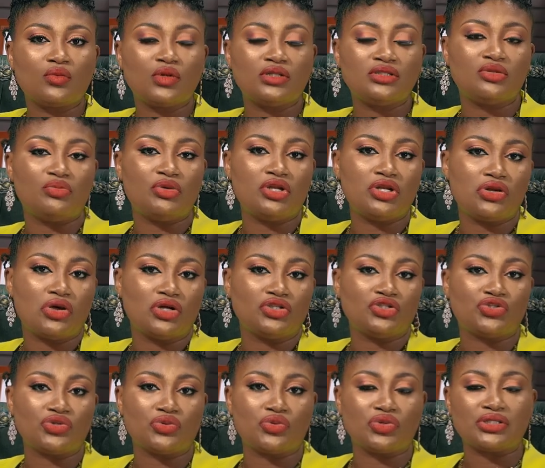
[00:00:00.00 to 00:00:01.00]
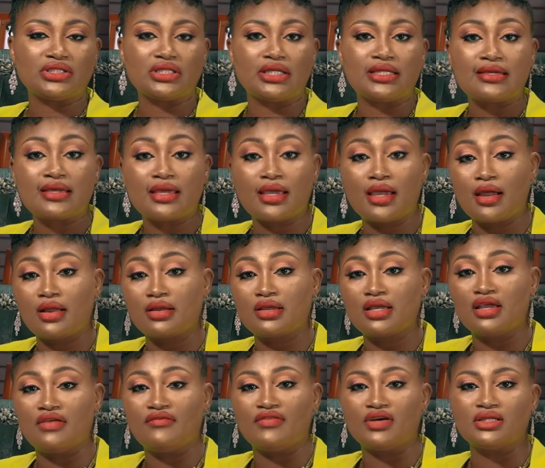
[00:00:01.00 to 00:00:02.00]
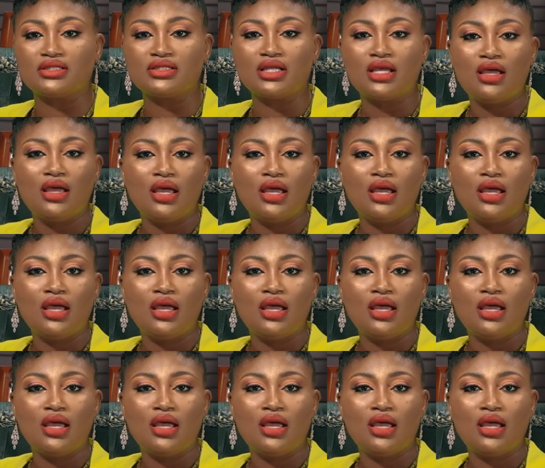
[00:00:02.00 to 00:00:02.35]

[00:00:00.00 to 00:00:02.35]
want to be nurturers and caregivers